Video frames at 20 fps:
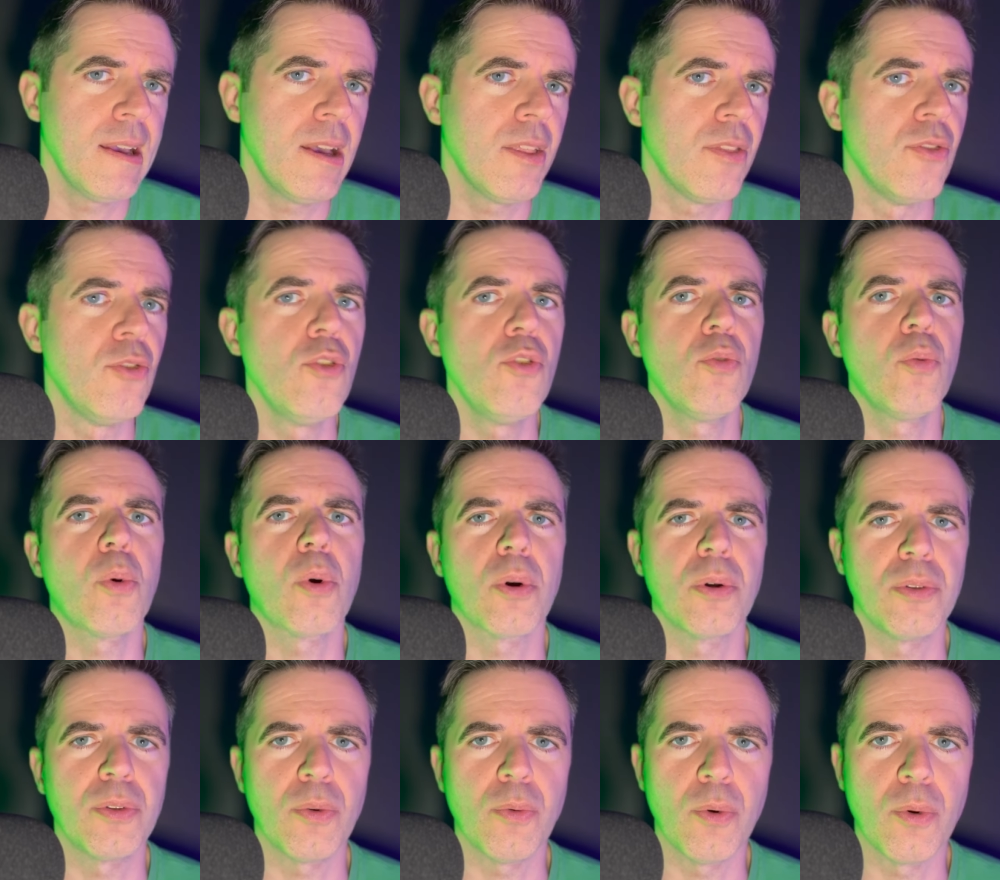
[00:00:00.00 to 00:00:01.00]
New
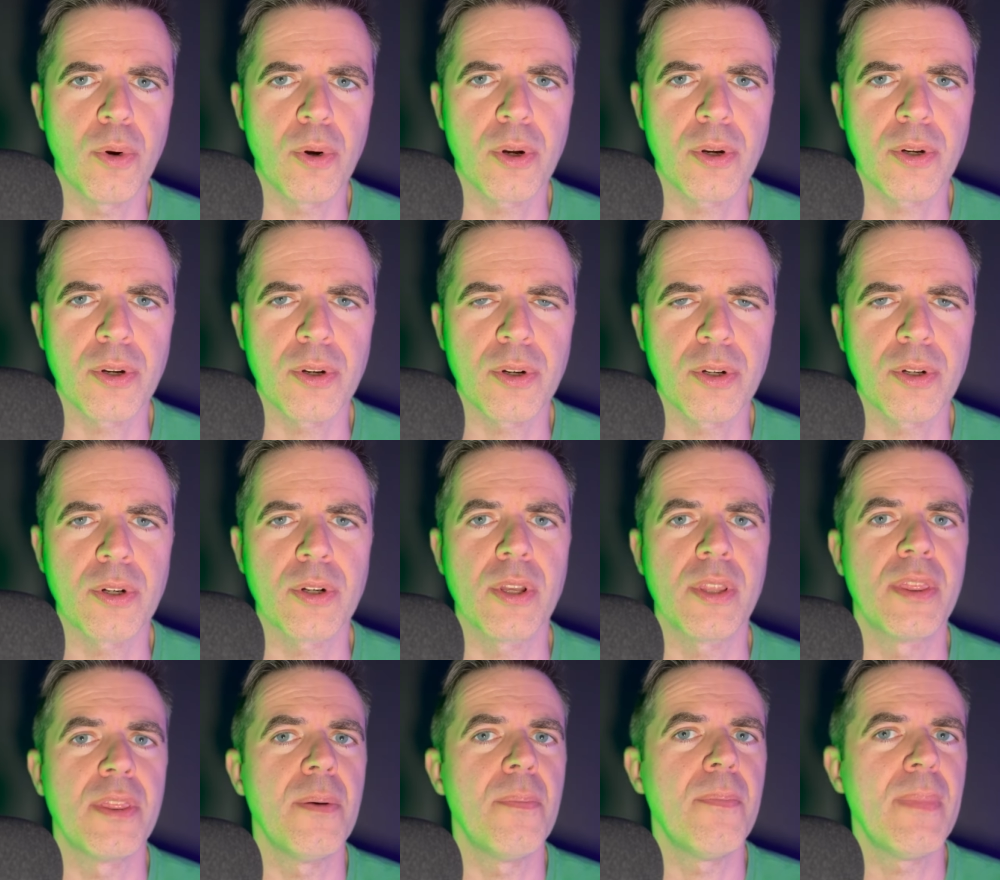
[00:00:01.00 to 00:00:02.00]
World Order,
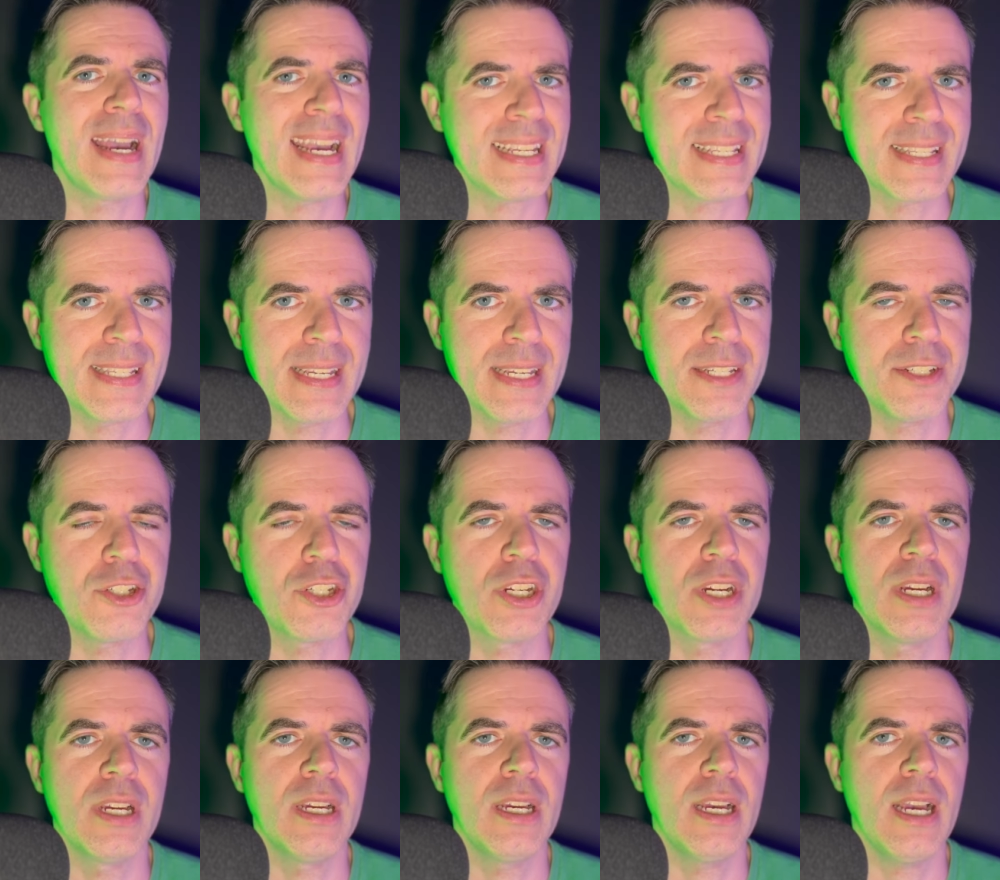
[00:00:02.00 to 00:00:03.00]
The Message.
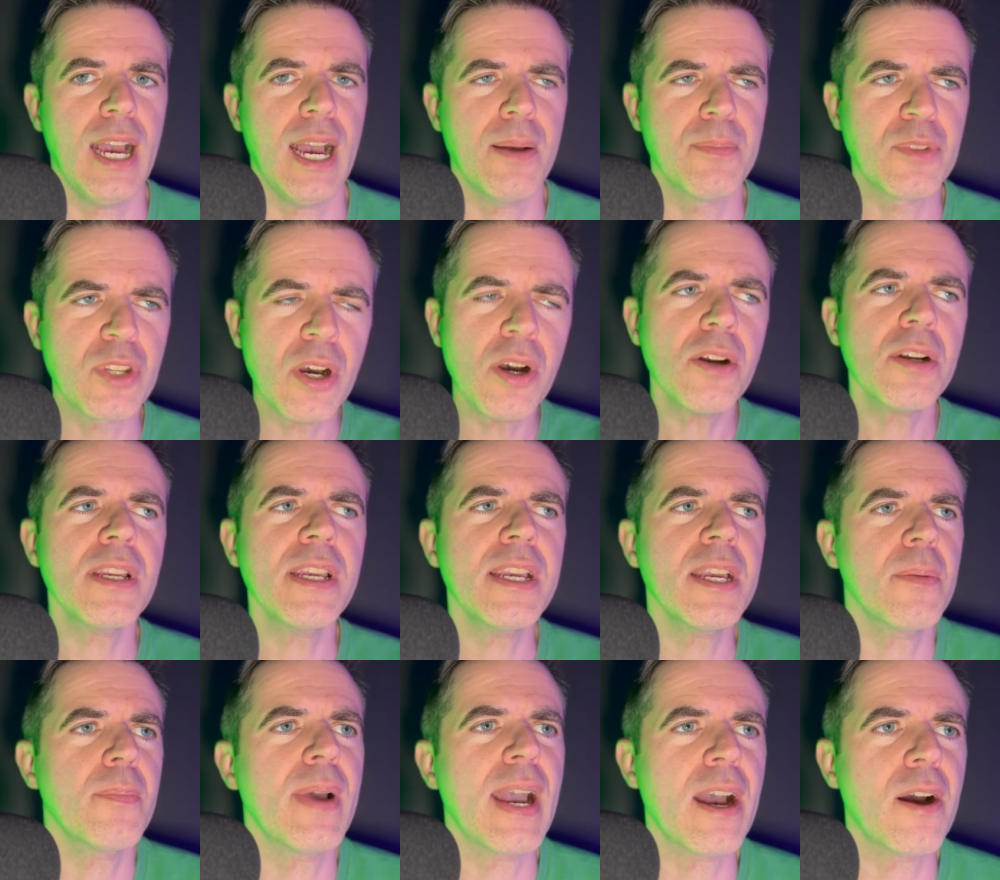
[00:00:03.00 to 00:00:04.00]
I'm talking
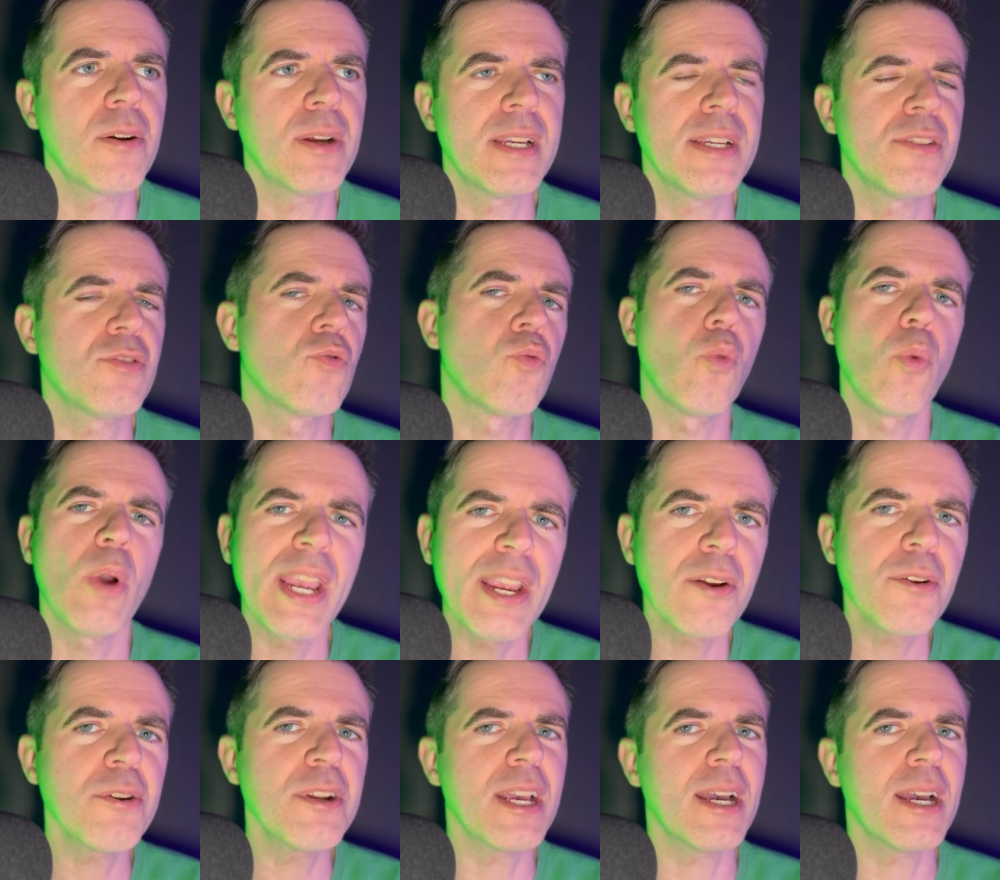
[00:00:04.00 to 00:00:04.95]
about his weird